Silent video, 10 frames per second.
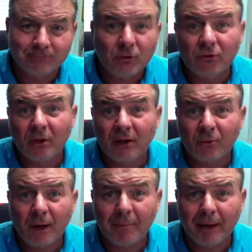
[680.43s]
So that's
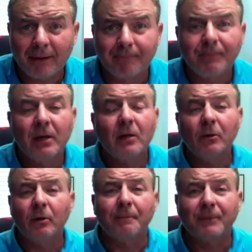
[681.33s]
why I buy them.
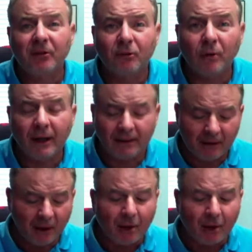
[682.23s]
Look, it's a great,